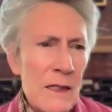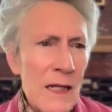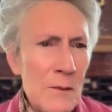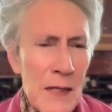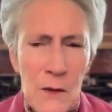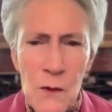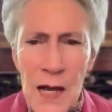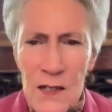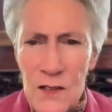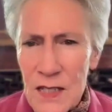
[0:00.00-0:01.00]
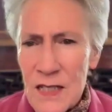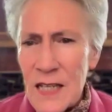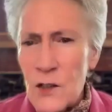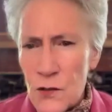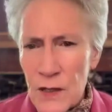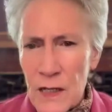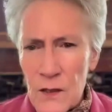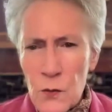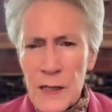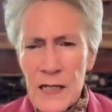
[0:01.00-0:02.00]
in many ways, this century,
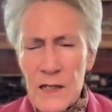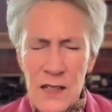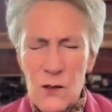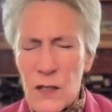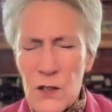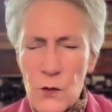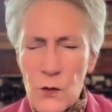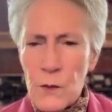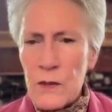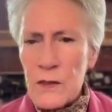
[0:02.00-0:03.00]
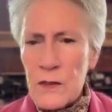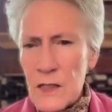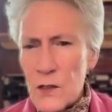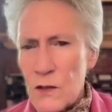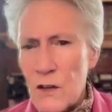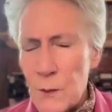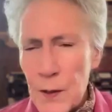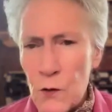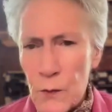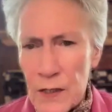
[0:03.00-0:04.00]
the 20th century, excuse me, was a century of
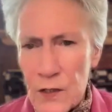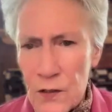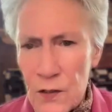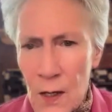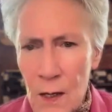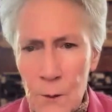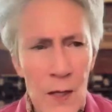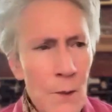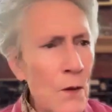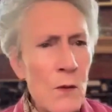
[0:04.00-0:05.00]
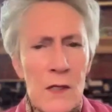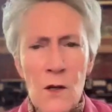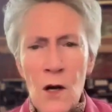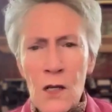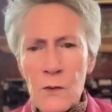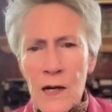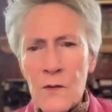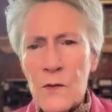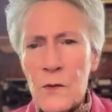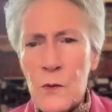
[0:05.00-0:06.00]
pilgrimages. People went all
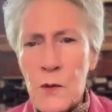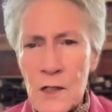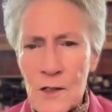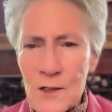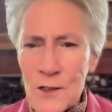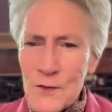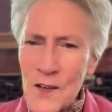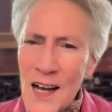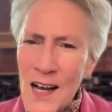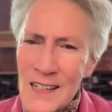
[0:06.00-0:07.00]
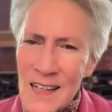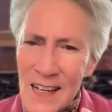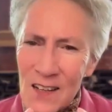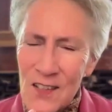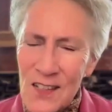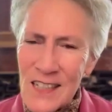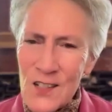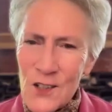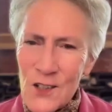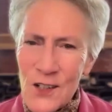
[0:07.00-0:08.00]
around the world to find the
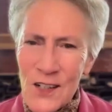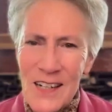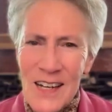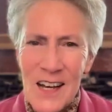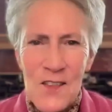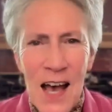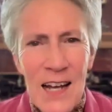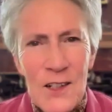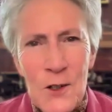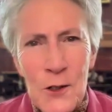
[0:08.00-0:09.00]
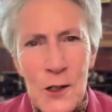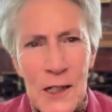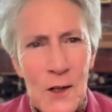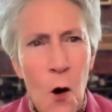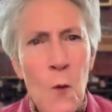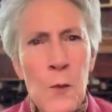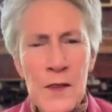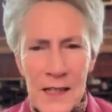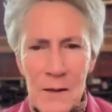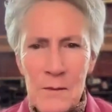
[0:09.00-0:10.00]
teacher that could
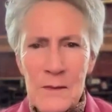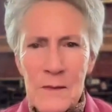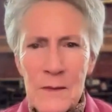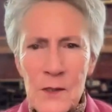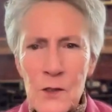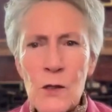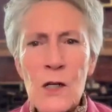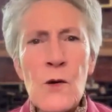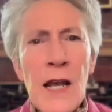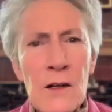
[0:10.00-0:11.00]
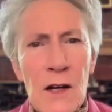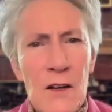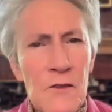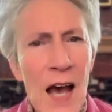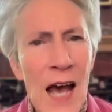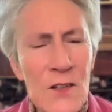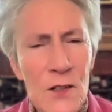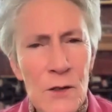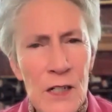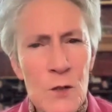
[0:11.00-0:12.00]
open them to a greater and
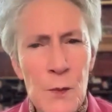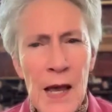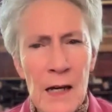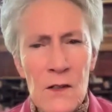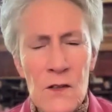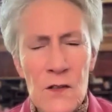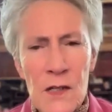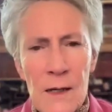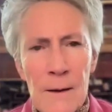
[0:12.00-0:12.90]
vaster expanse.